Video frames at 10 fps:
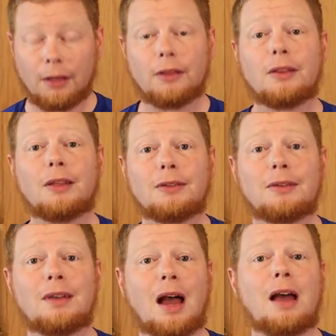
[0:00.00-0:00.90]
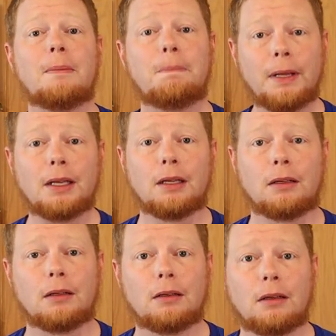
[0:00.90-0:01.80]
this is not
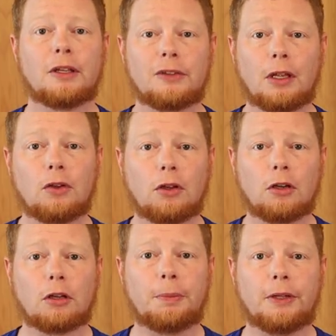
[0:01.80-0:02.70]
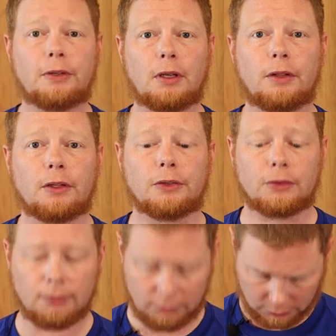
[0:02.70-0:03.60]
big. They say you can cook a pizza in this.